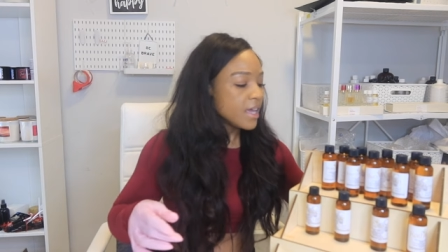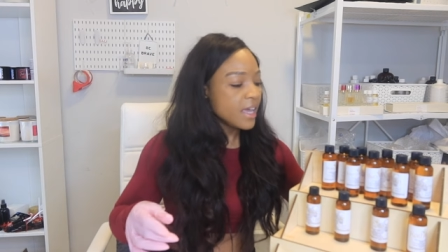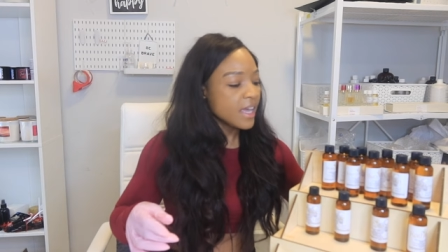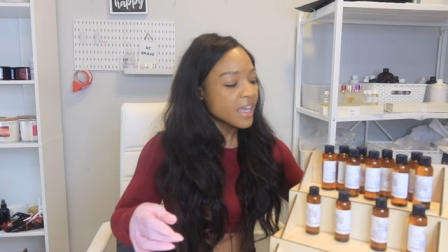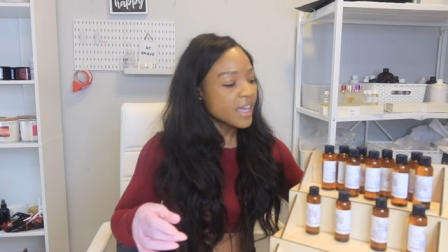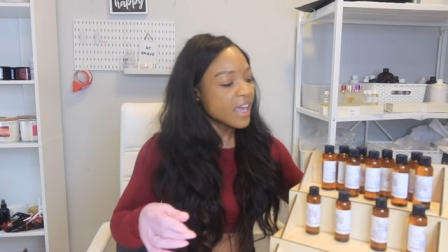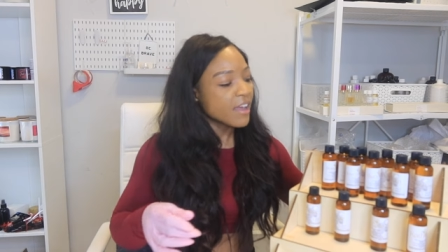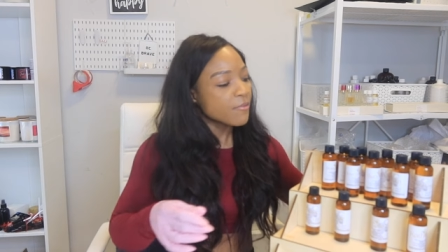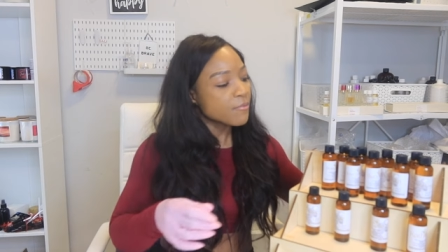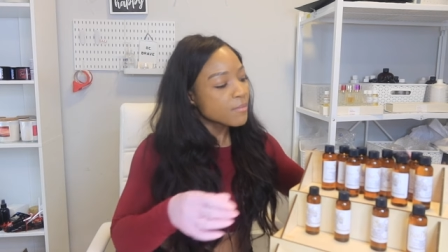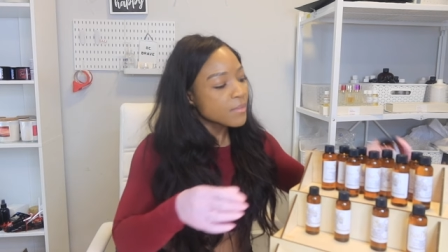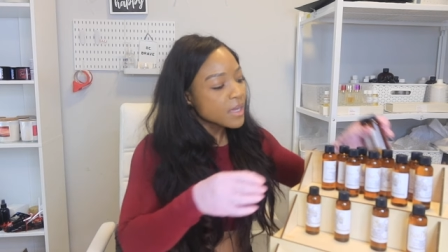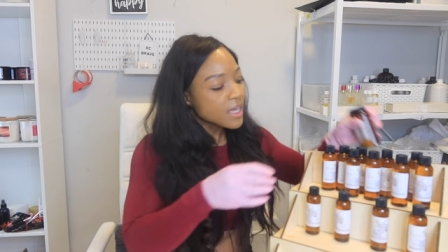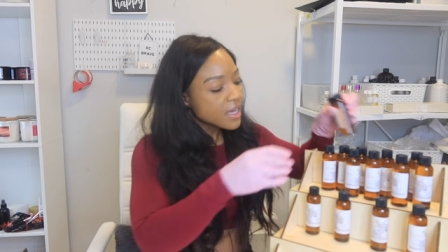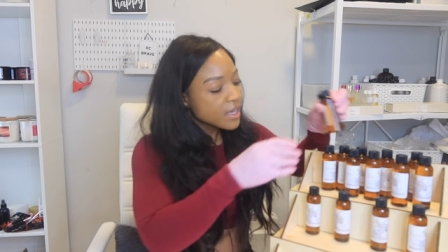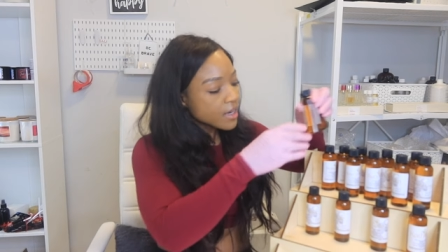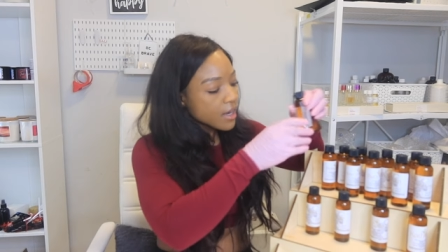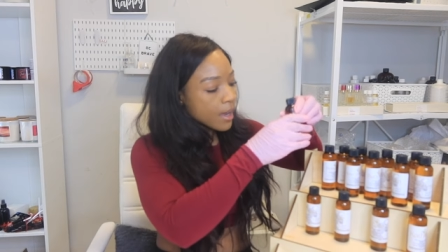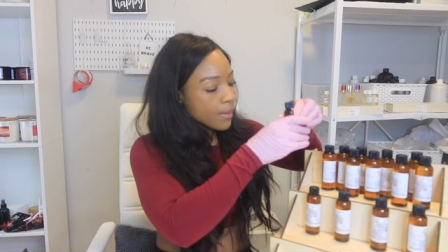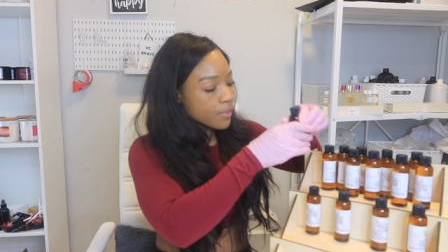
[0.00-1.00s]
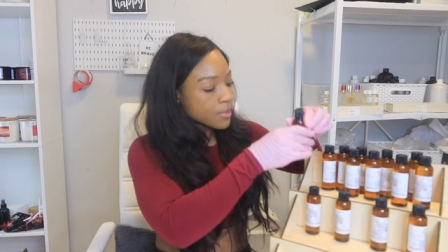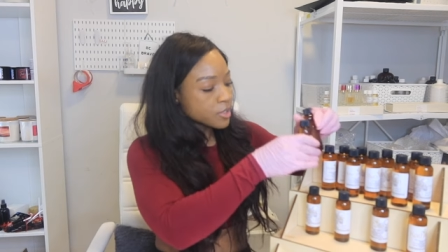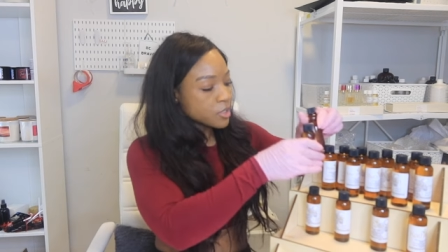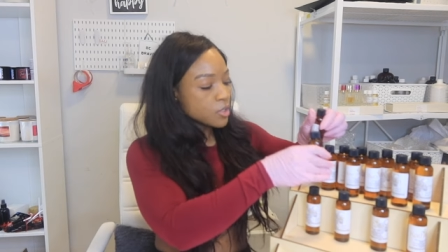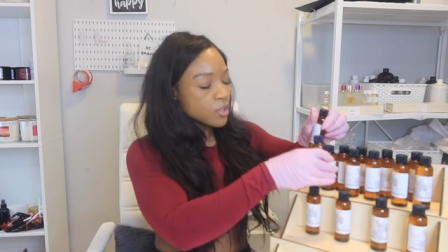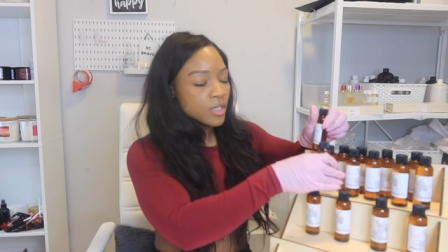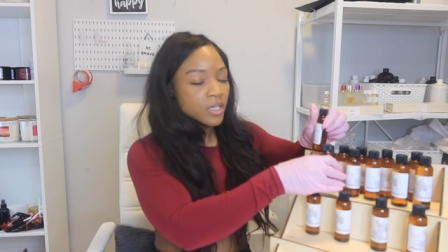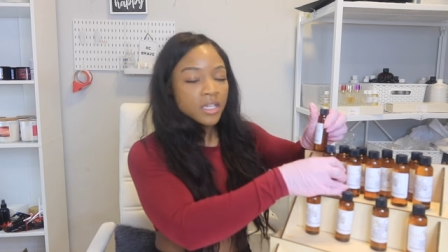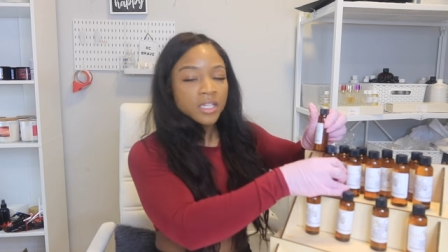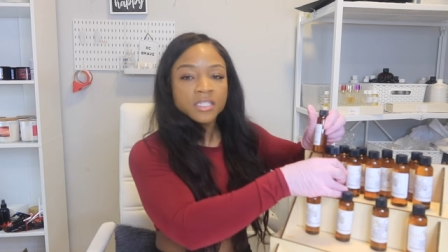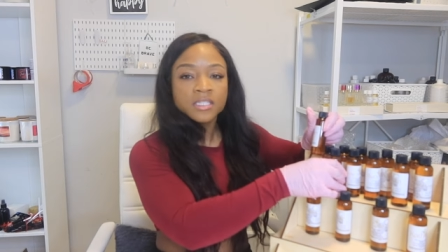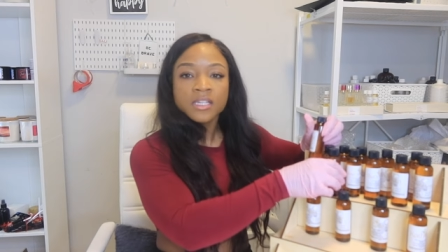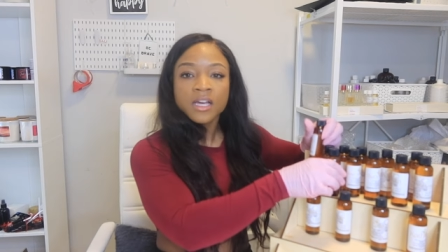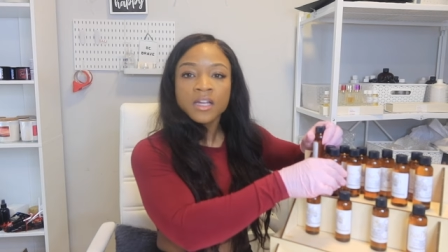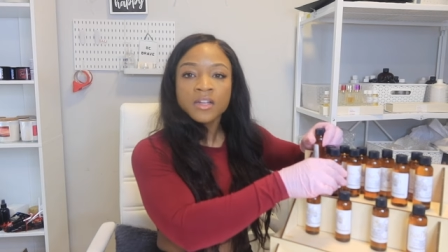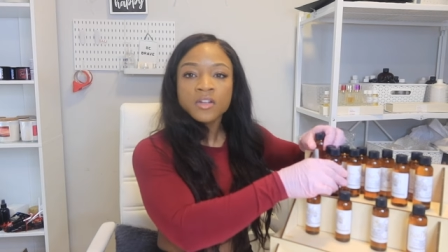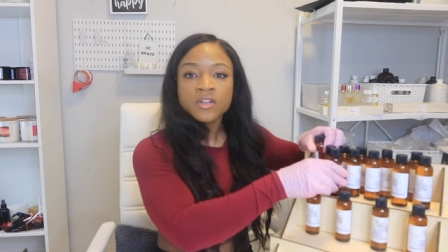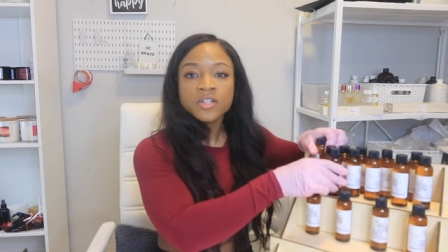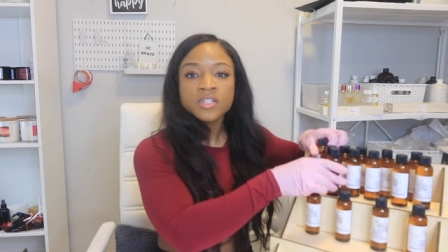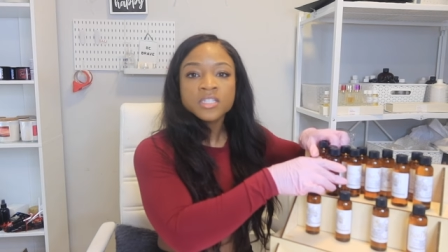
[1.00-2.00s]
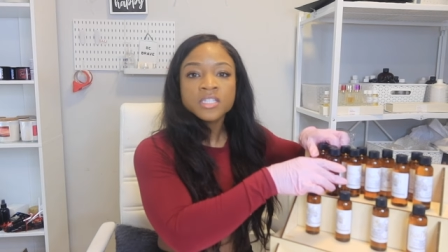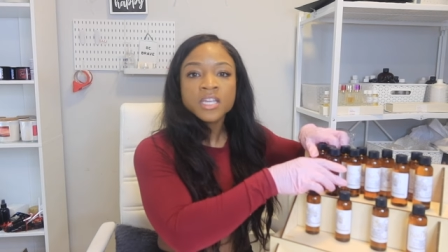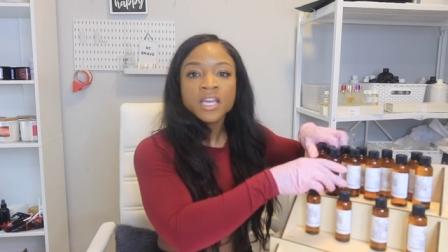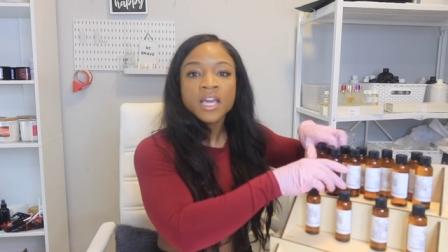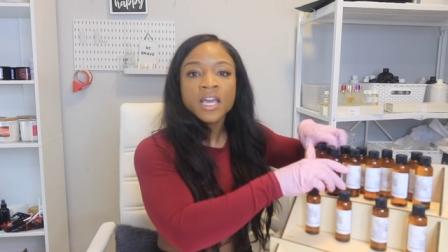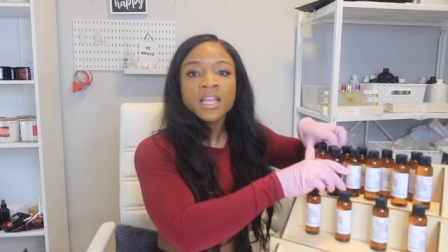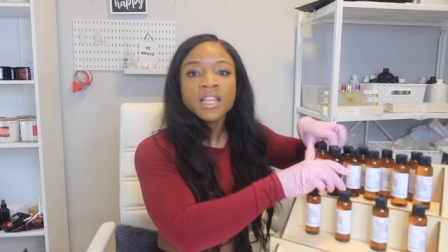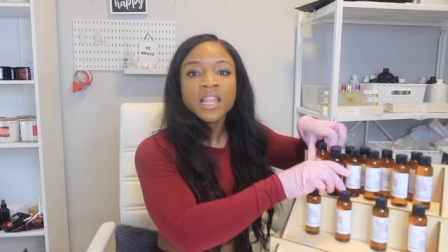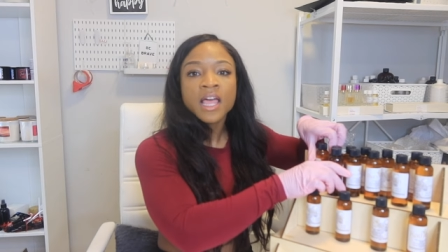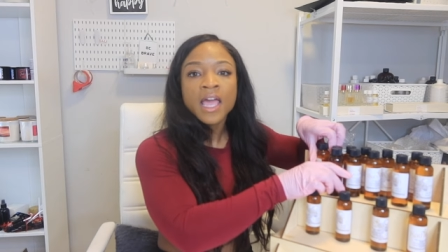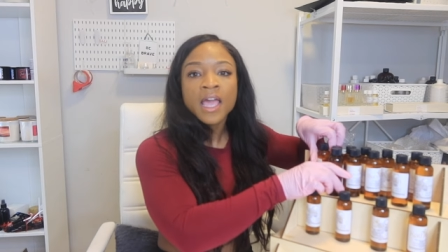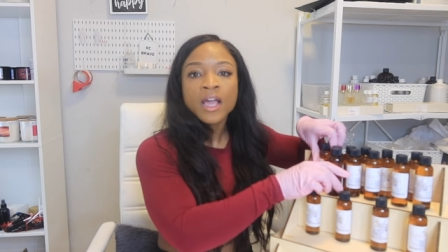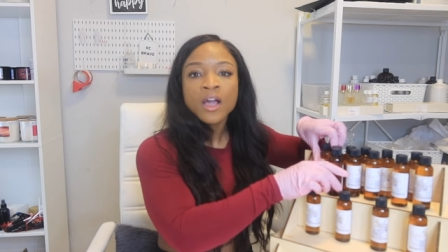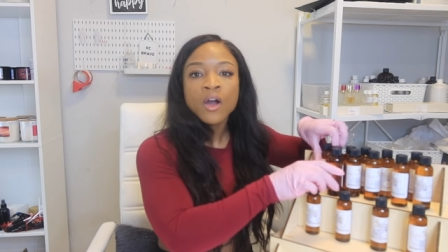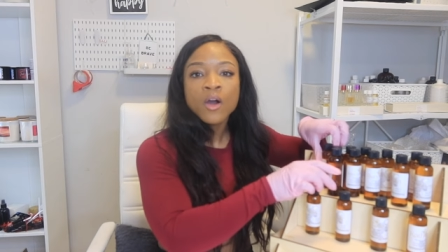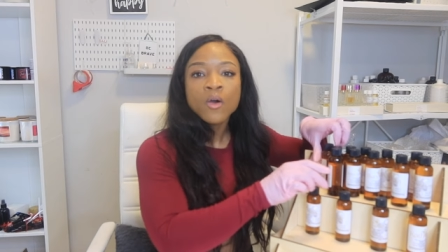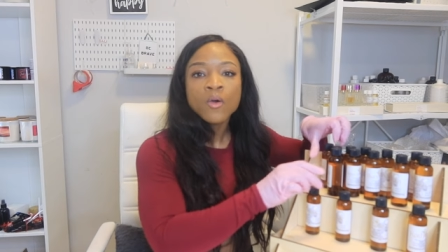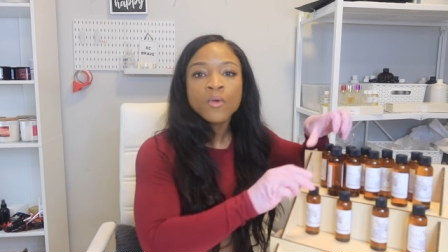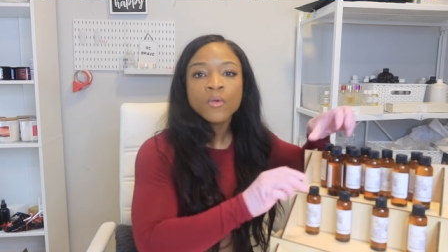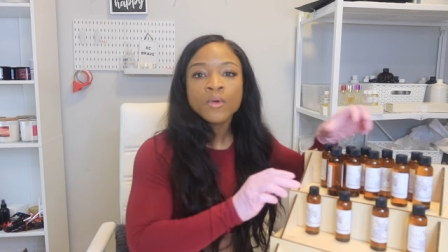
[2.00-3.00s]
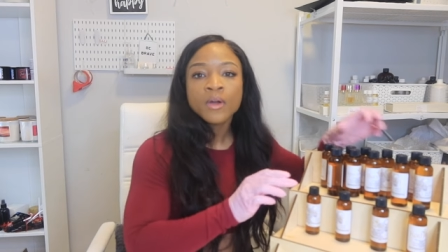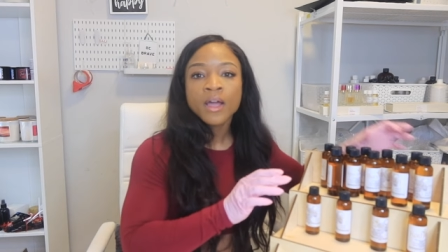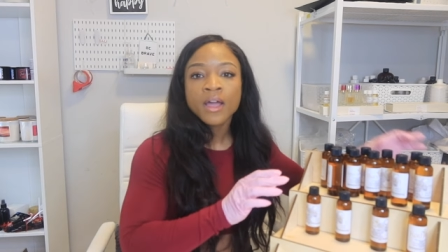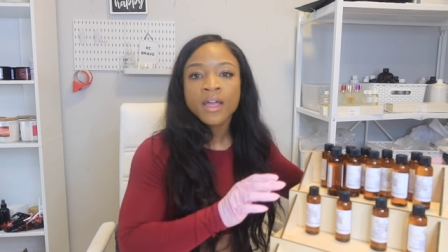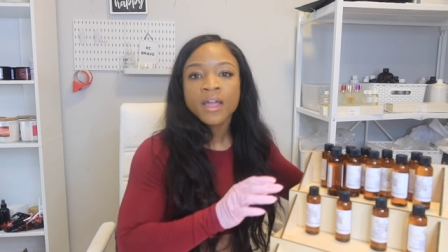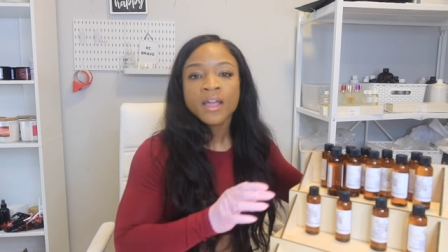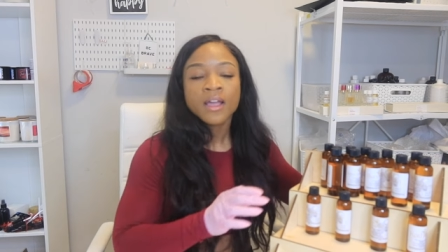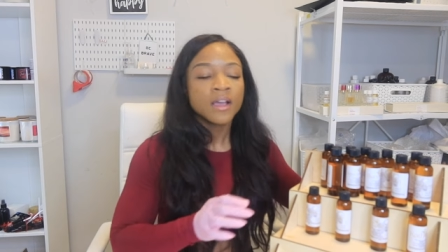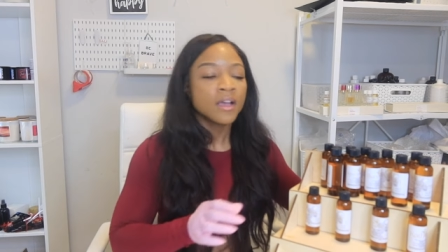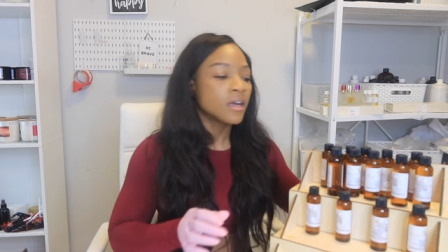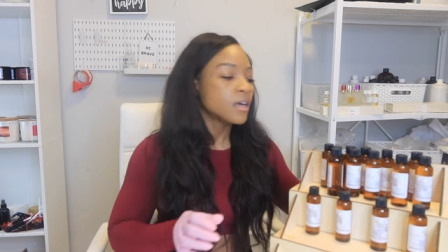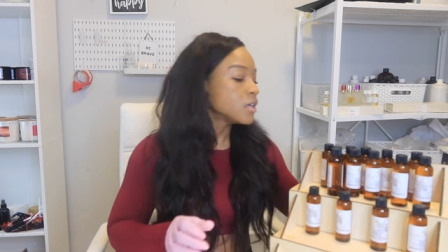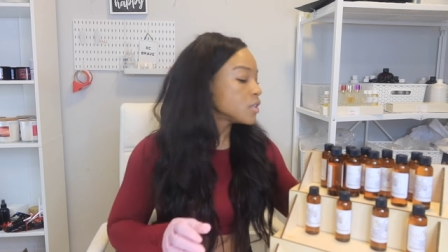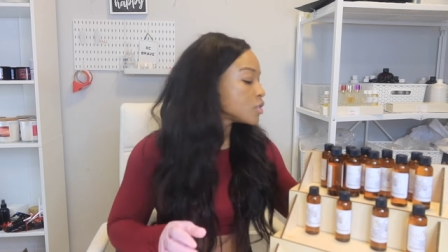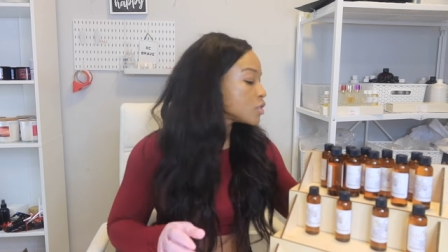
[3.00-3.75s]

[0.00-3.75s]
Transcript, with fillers: it gave me an opportunity to understand like, oh, okay,